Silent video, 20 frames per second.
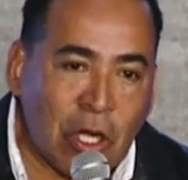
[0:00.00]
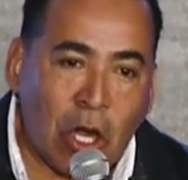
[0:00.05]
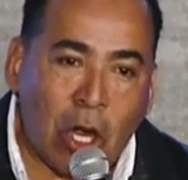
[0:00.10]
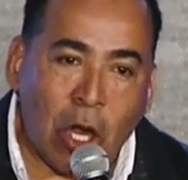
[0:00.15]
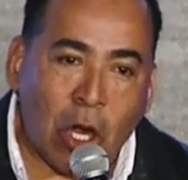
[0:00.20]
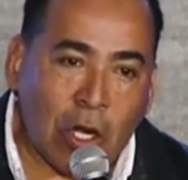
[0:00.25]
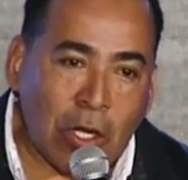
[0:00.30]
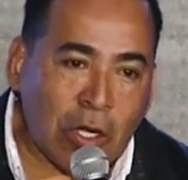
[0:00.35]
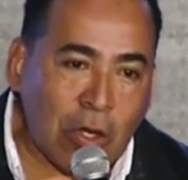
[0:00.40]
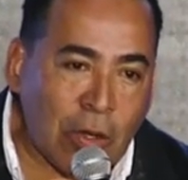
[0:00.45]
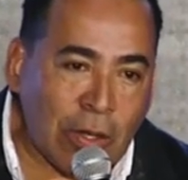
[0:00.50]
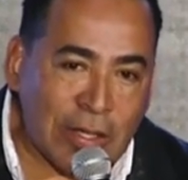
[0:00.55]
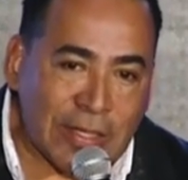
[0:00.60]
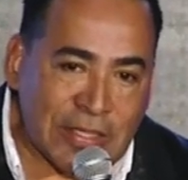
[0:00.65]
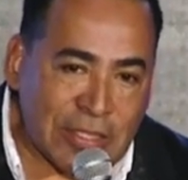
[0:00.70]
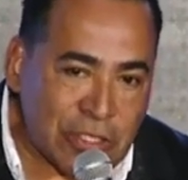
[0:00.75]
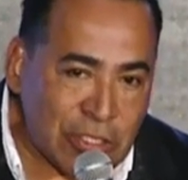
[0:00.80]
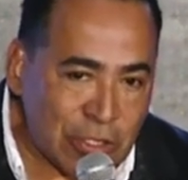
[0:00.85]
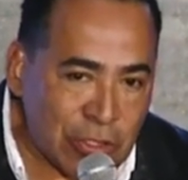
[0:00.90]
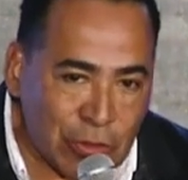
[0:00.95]
are going to
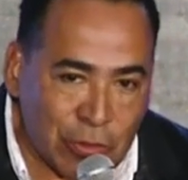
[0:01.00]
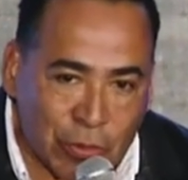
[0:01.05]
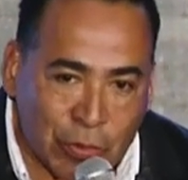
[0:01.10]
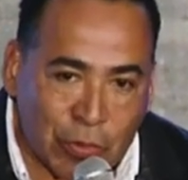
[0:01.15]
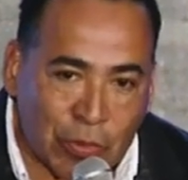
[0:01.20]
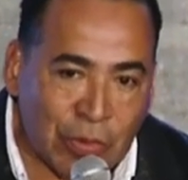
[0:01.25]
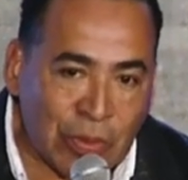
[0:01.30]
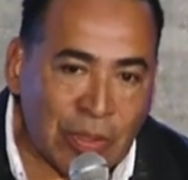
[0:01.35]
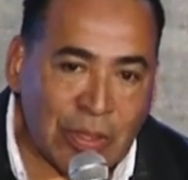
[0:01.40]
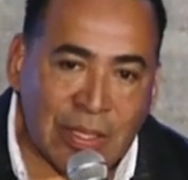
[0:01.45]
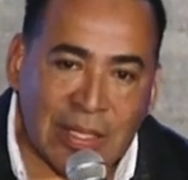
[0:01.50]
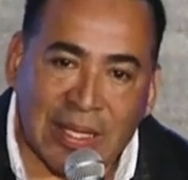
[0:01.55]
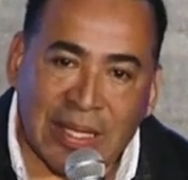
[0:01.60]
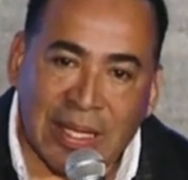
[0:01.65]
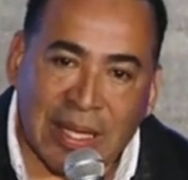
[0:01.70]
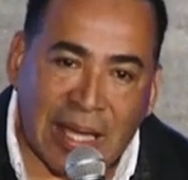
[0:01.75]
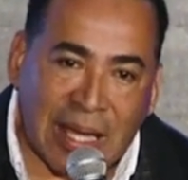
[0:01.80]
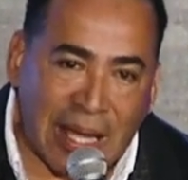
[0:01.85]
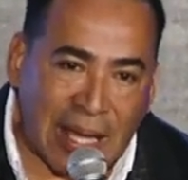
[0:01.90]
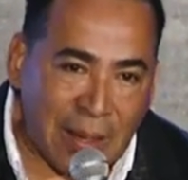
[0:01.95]
do
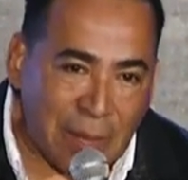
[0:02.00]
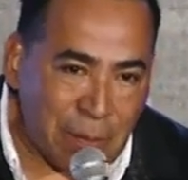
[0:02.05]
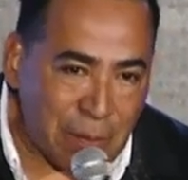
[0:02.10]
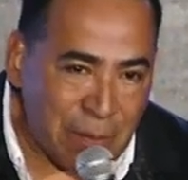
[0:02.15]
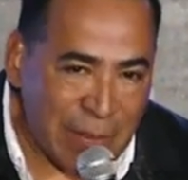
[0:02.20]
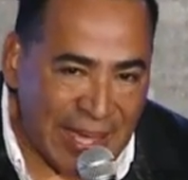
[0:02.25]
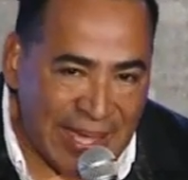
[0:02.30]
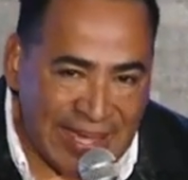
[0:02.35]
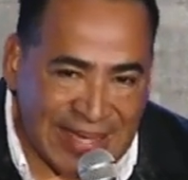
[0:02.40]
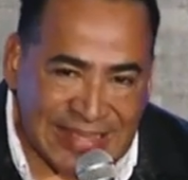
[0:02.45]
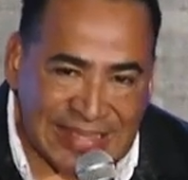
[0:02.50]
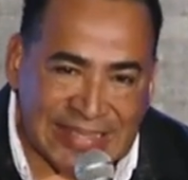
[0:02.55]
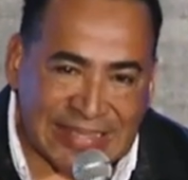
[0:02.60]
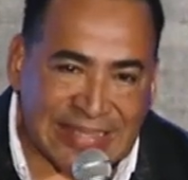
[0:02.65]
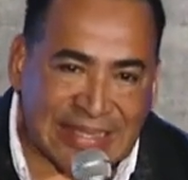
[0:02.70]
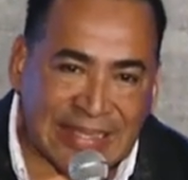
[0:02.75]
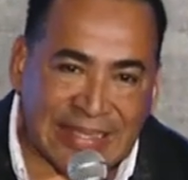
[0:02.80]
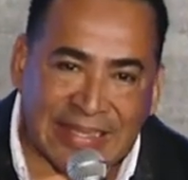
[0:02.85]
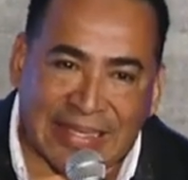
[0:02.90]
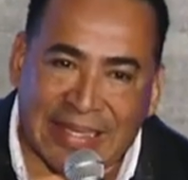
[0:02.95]

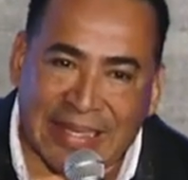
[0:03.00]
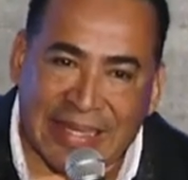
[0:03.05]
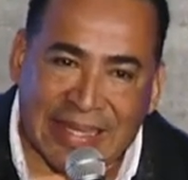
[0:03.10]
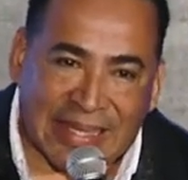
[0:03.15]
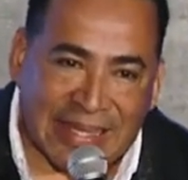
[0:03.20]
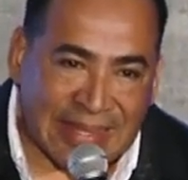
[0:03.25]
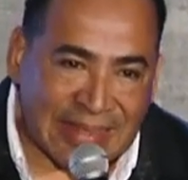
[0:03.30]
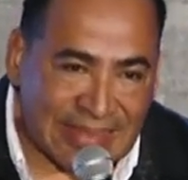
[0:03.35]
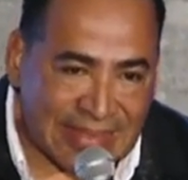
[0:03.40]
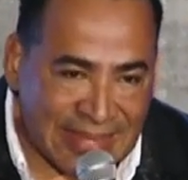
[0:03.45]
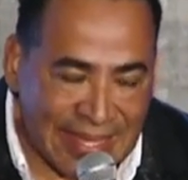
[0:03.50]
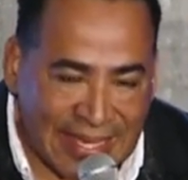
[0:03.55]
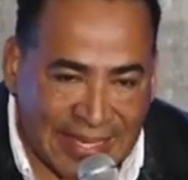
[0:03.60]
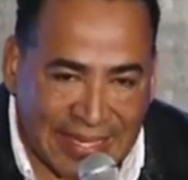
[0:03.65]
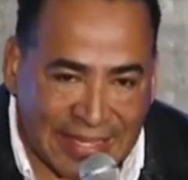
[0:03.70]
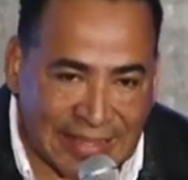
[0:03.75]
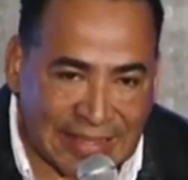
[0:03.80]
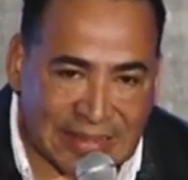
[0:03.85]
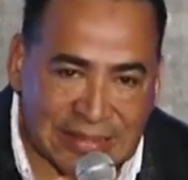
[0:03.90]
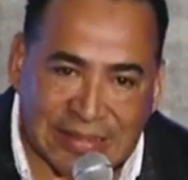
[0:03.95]
amazing
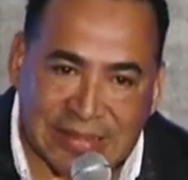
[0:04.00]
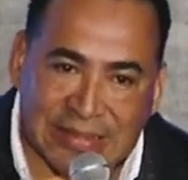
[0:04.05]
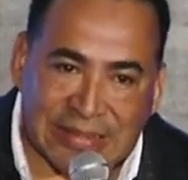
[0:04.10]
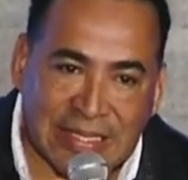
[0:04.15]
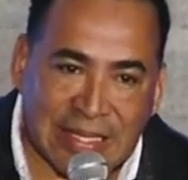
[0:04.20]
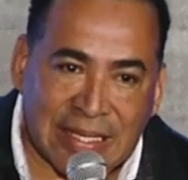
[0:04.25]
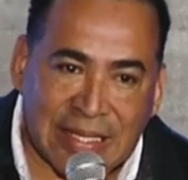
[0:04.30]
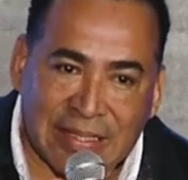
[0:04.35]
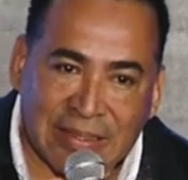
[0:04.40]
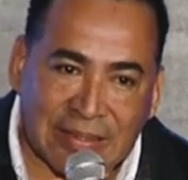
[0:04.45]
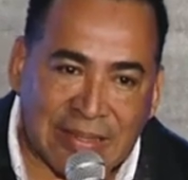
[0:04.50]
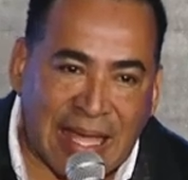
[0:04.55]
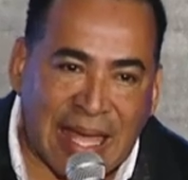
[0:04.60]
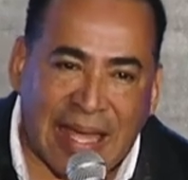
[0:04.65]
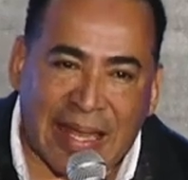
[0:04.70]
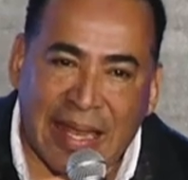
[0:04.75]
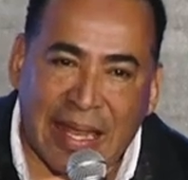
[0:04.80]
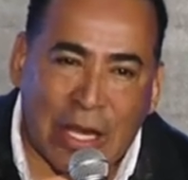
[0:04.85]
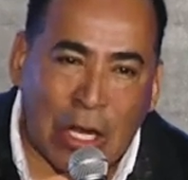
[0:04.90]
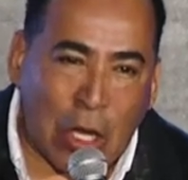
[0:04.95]
things,
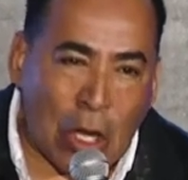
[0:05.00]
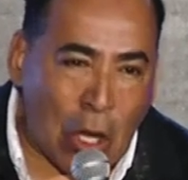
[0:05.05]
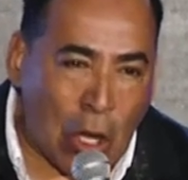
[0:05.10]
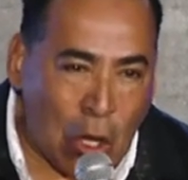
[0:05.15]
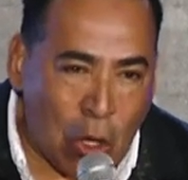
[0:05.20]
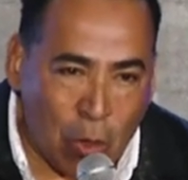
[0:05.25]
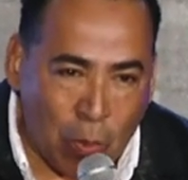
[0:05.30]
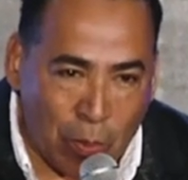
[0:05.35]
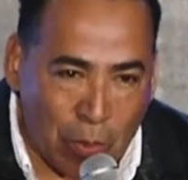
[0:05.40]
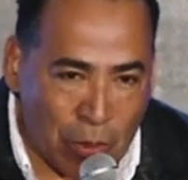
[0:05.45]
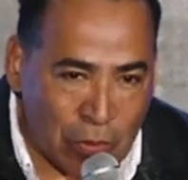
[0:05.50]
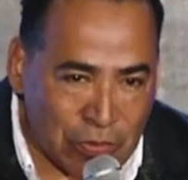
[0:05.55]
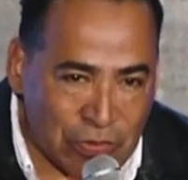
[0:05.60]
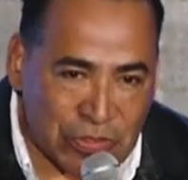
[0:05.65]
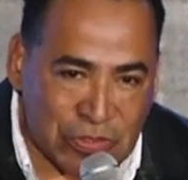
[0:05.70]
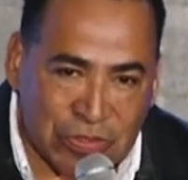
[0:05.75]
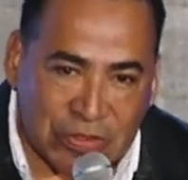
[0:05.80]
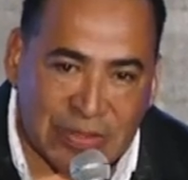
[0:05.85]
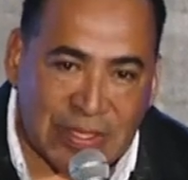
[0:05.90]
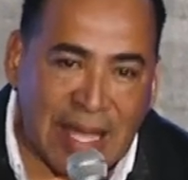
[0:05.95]
not at an
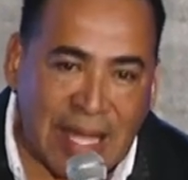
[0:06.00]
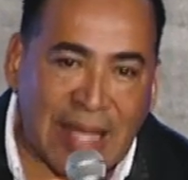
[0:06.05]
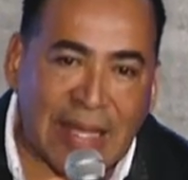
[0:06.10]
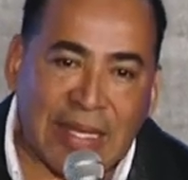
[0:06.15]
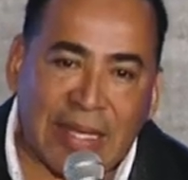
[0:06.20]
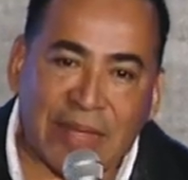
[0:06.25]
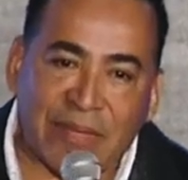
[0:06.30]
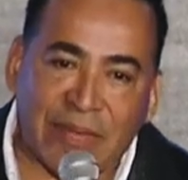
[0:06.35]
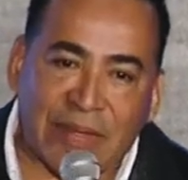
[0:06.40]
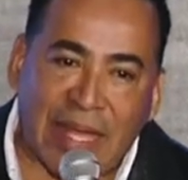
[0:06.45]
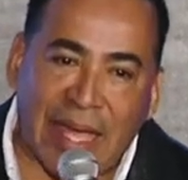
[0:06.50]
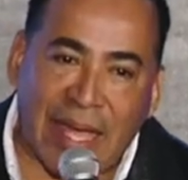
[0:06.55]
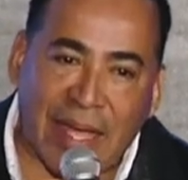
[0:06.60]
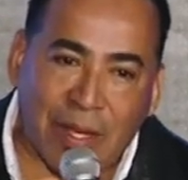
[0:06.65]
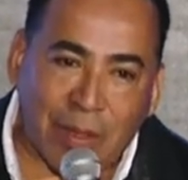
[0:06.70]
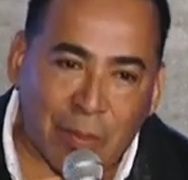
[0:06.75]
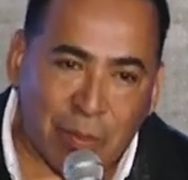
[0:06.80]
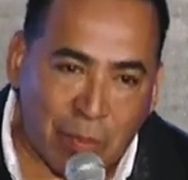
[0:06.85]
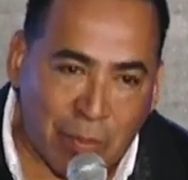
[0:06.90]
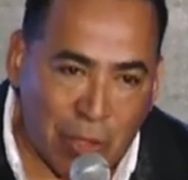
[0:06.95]
almost, not even at
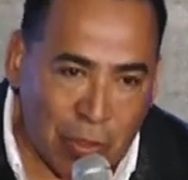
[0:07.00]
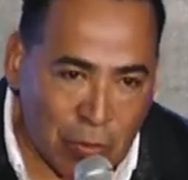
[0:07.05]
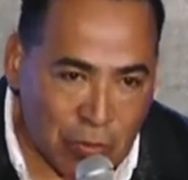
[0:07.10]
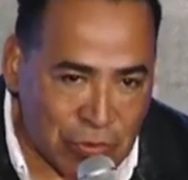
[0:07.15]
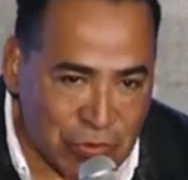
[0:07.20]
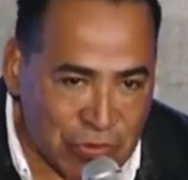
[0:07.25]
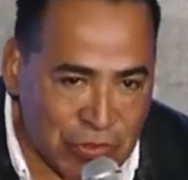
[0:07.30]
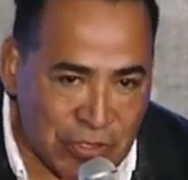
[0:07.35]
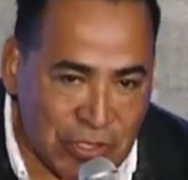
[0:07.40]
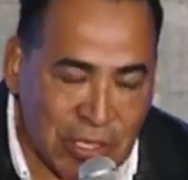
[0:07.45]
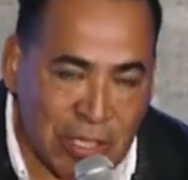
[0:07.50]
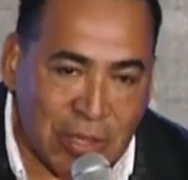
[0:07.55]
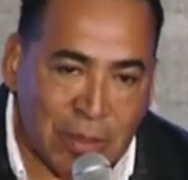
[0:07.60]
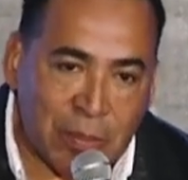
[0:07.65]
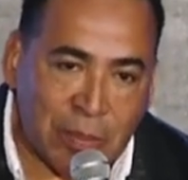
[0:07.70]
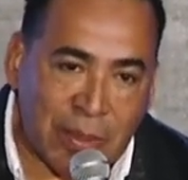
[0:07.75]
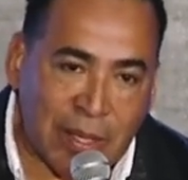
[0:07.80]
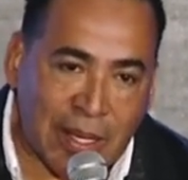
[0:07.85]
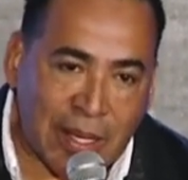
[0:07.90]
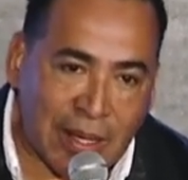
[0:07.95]
a most,
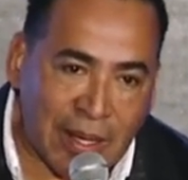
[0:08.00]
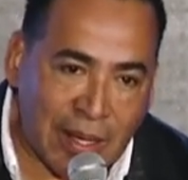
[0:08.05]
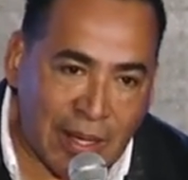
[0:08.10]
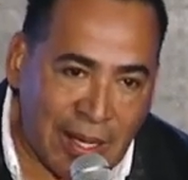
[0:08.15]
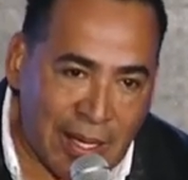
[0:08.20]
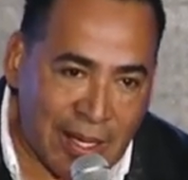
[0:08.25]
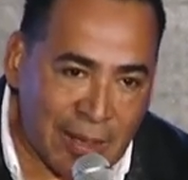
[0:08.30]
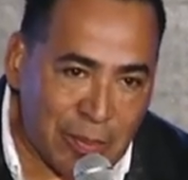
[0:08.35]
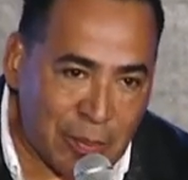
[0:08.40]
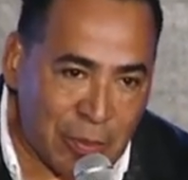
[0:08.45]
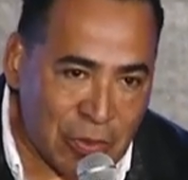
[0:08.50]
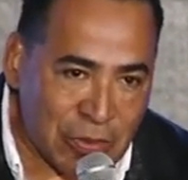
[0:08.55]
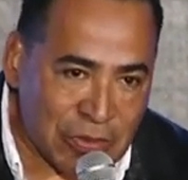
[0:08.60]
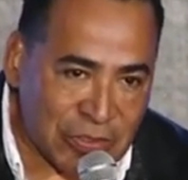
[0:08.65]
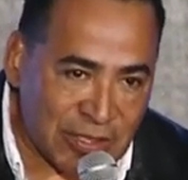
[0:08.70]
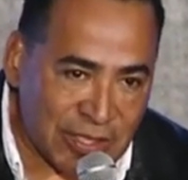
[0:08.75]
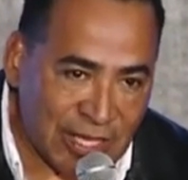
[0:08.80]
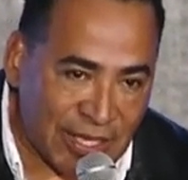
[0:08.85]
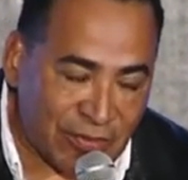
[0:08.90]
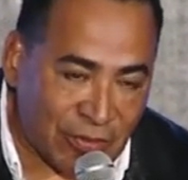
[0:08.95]
but at an
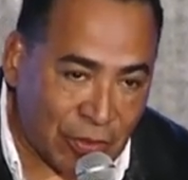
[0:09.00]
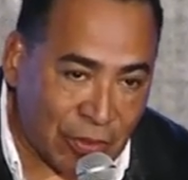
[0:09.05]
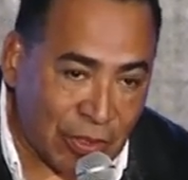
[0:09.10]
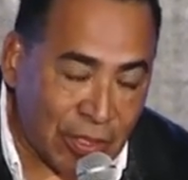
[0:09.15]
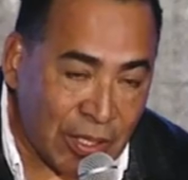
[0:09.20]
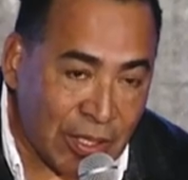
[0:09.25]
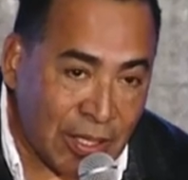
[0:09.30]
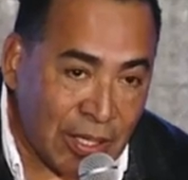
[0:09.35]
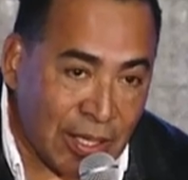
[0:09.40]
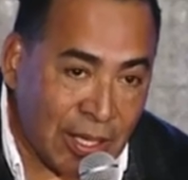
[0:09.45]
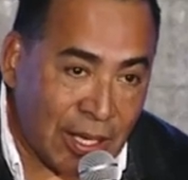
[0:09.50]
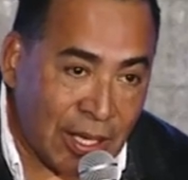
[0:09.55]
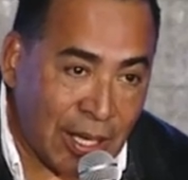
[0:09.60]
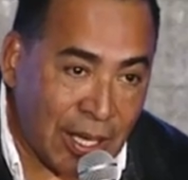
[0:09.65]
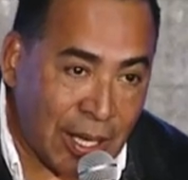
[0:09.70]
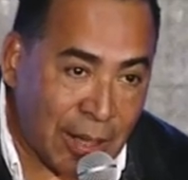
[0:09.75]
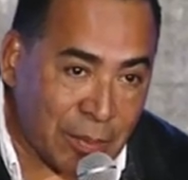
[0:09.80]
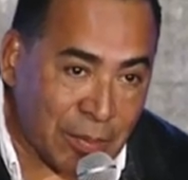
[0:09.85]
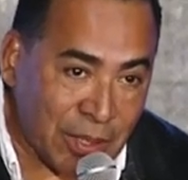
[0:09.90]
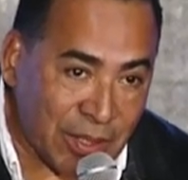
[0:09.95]
utmost level.
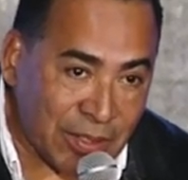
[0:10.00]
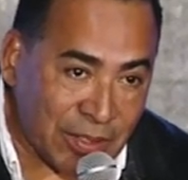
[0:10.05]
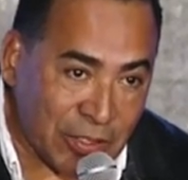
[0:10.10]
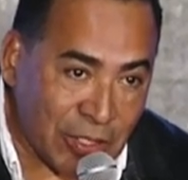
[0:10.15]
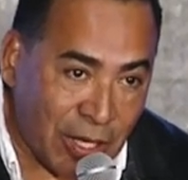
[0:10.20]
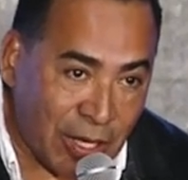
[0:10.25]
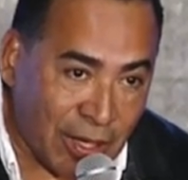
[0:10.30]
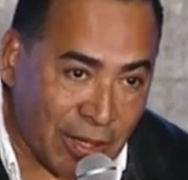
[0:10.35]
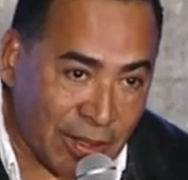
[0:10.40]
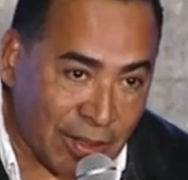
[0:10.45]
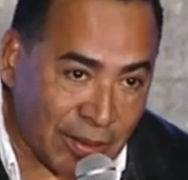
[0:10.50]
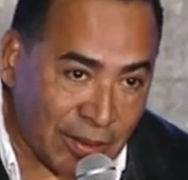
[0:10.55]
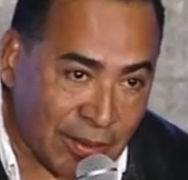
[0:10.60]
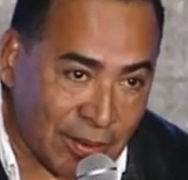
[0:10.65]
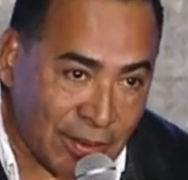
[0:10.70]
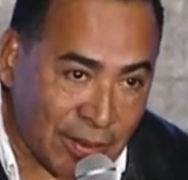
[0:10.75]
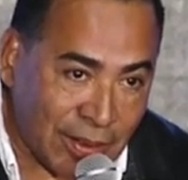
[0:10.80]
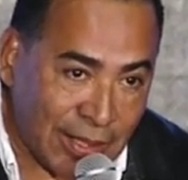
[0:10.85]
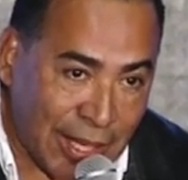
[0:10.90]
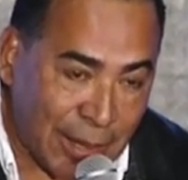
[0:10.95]
I'm done talking.
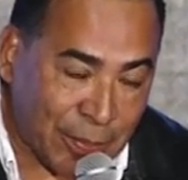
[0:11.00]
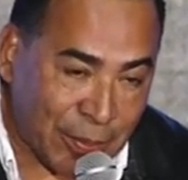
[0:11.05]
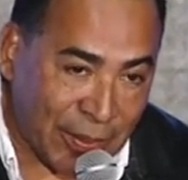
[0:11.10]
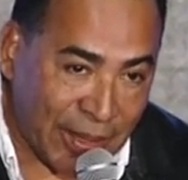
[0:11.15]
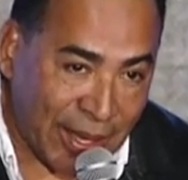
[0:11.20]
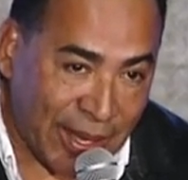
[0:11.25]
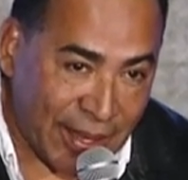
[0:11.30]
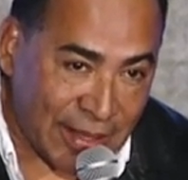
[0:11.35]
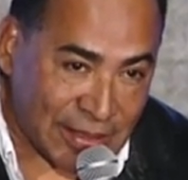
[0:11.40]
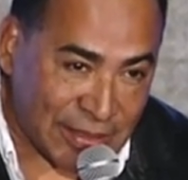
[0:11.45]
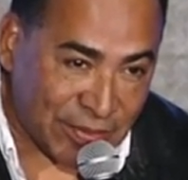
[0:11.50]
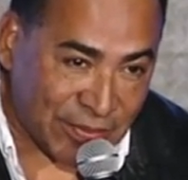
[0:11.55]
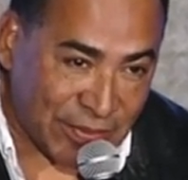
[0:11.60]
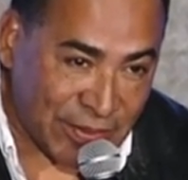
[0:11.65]
Clap your hands if